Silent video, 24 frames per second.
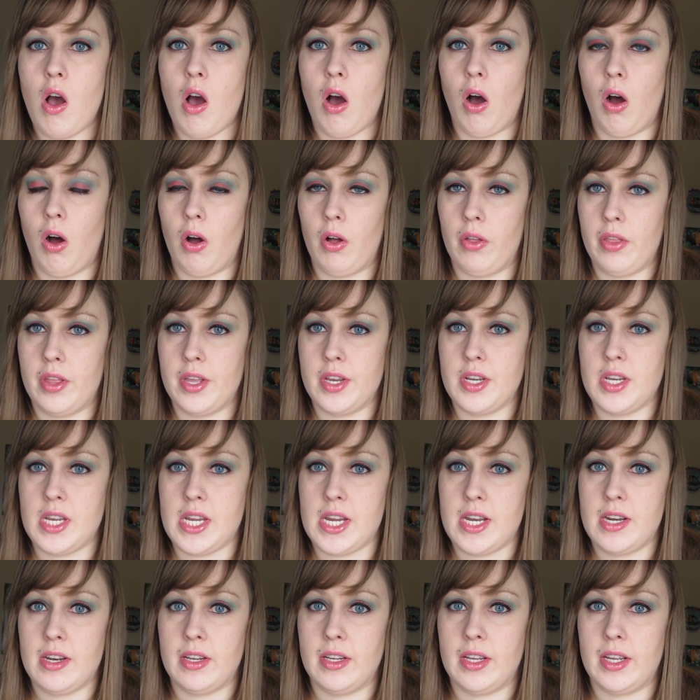all they
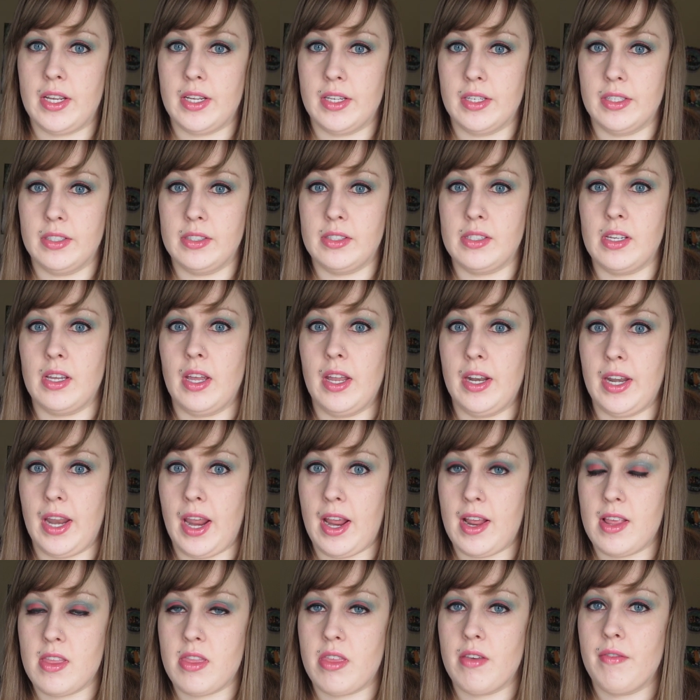need is
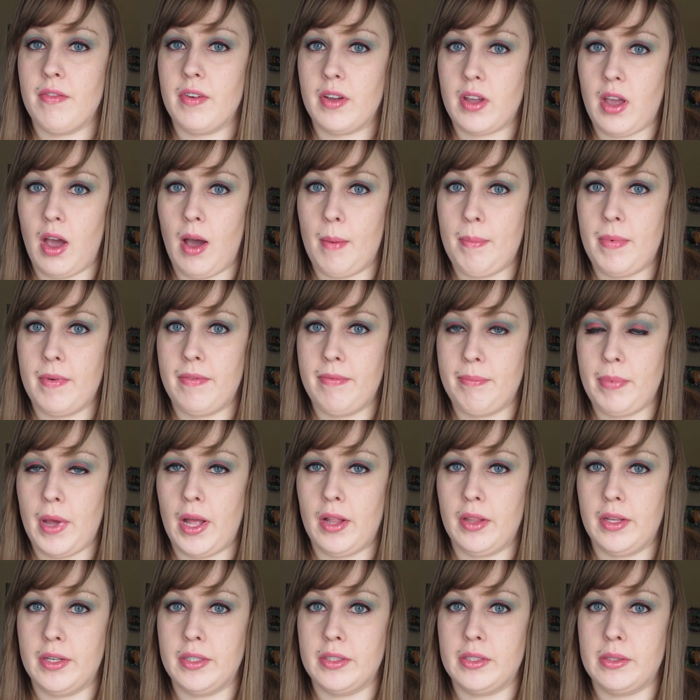1/8 cup of
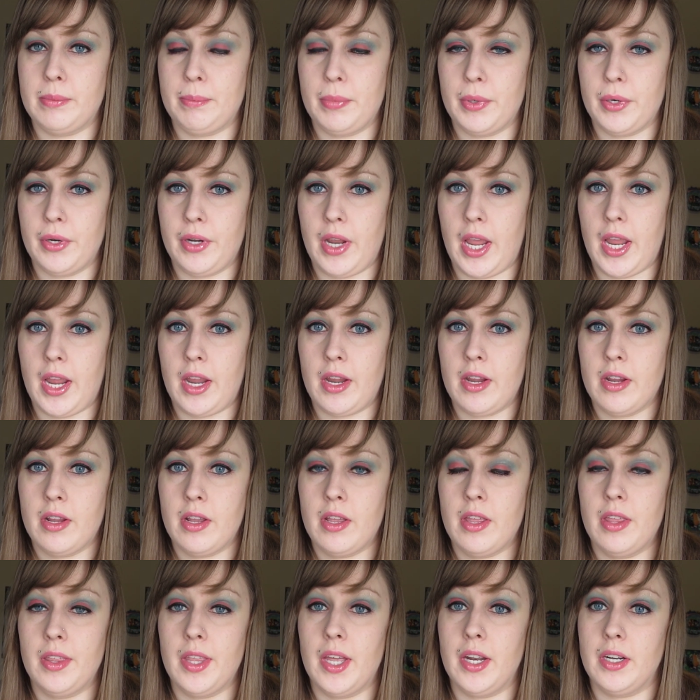pellets per day.
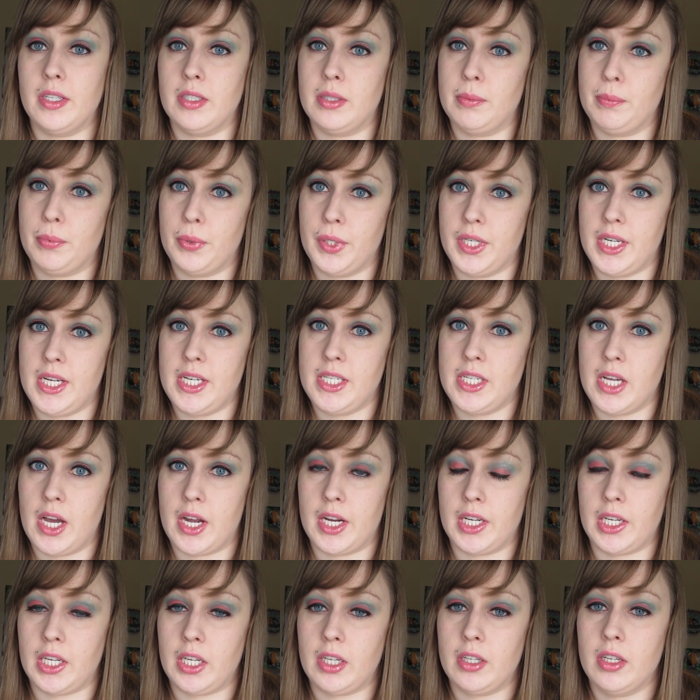That is pretty
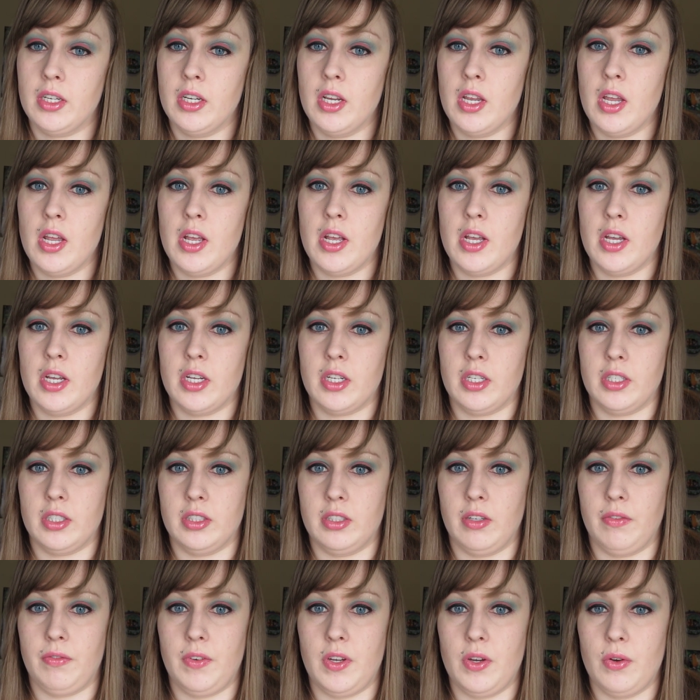tiny, because
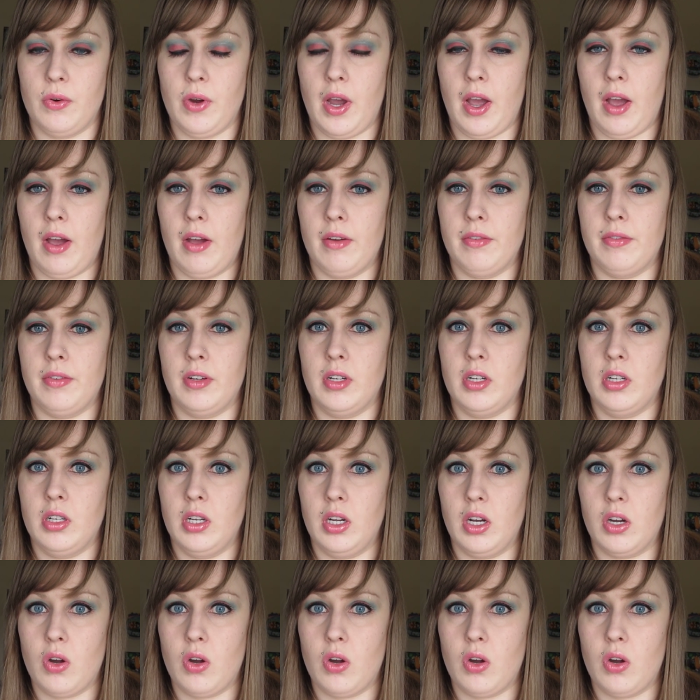if you have a